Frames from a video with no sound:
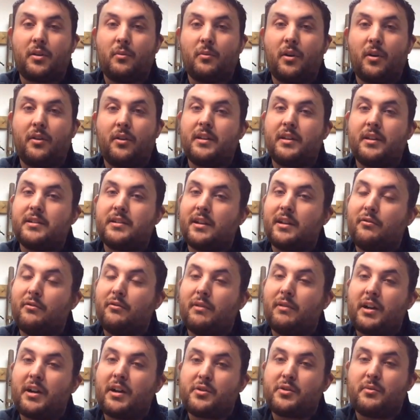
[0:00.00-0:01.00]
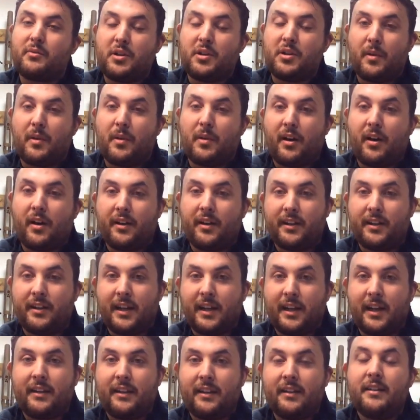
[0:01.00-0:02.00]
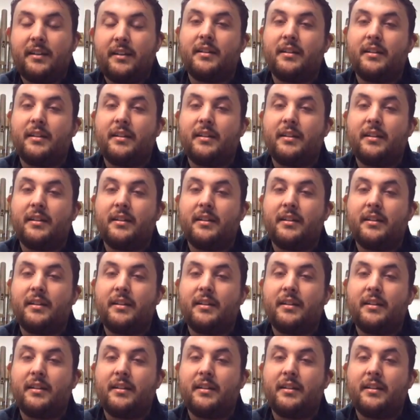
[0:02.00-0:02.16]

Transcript: you want. There's no rush when you're buying a gun.